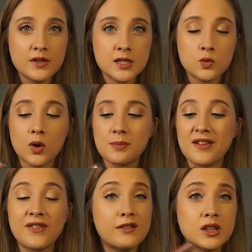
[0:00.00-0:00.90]
This is one of
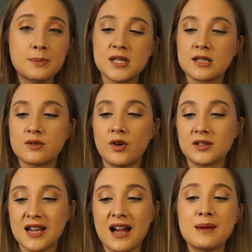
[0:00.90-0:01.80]
my favorite lipsticks of all
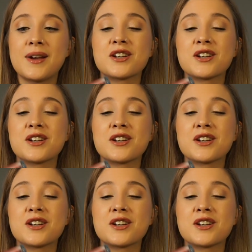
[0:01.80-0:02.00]
time.